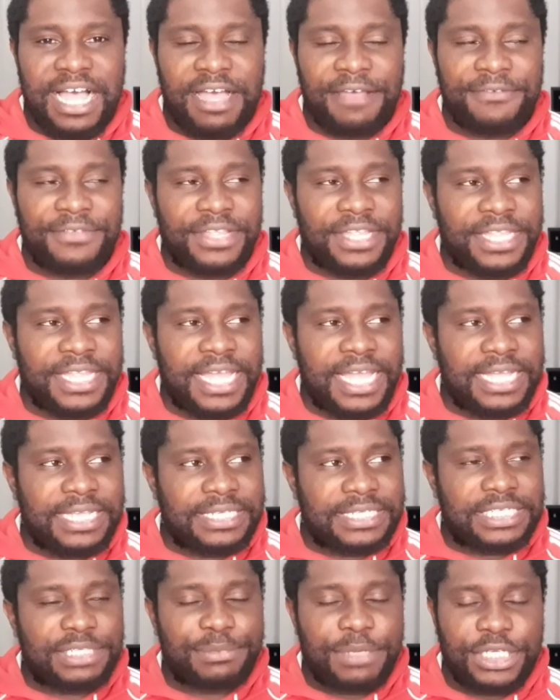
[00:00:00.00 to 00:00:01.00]
Other than
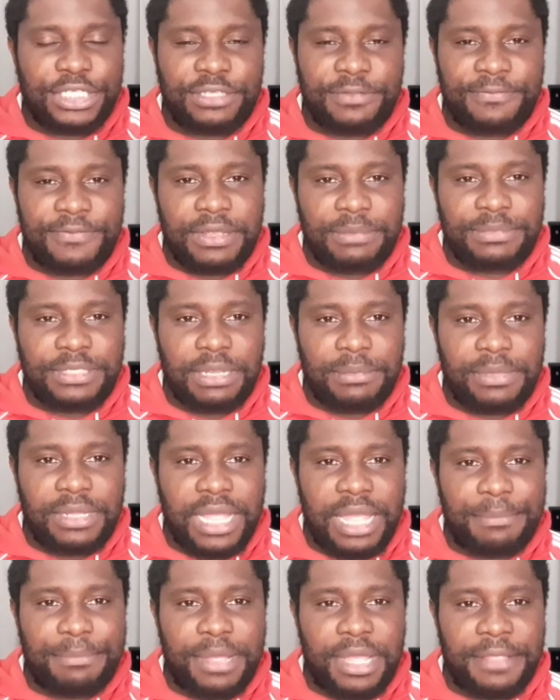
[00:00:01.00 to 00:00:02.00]
that, smash the thumbs up
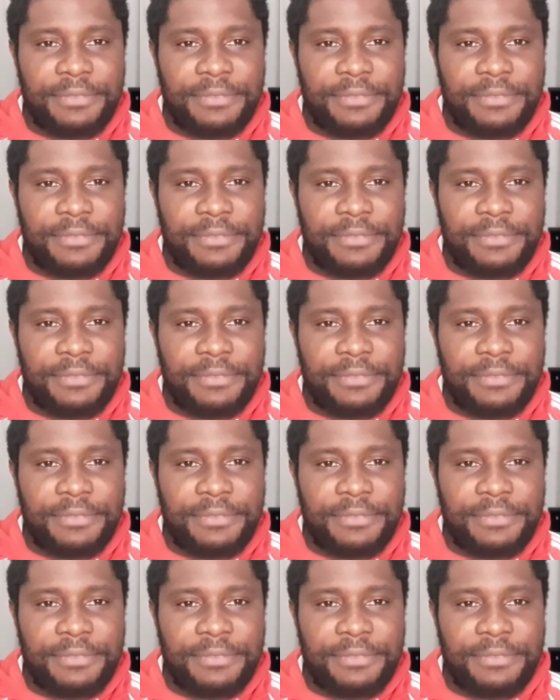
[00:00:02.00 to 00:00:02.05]
like